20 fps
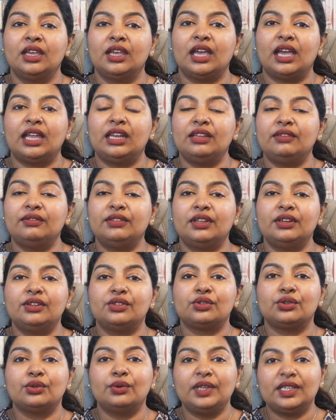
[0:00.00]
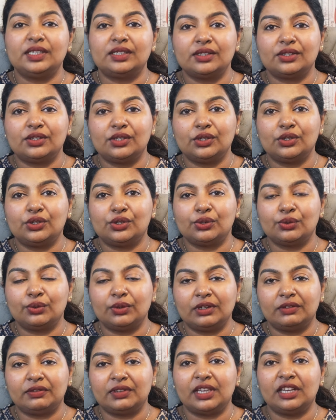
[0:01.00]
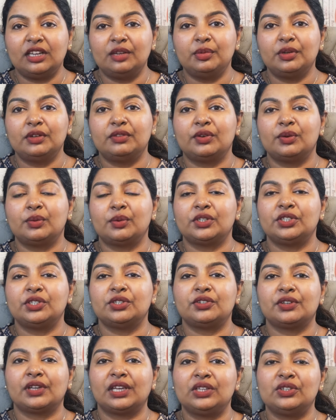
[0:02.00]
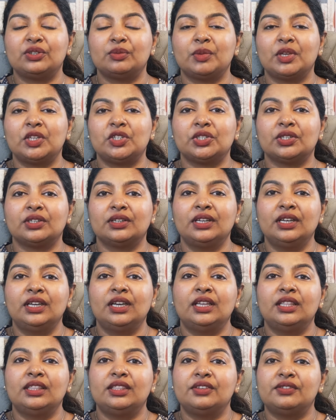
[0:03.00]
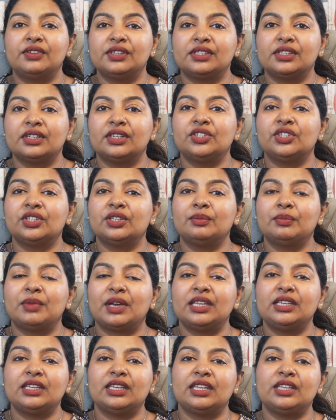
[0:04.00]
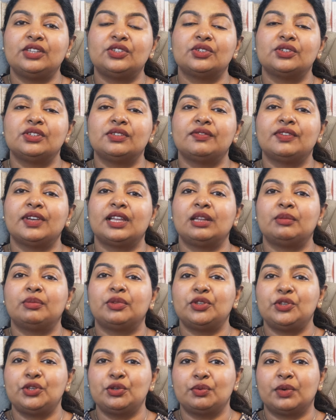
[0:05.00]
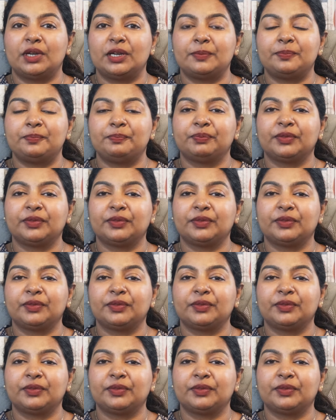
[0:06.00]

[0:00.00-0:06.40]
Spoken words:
And if there is no existing tool available for what you're trying to measure, the researcher might need to develop a new one.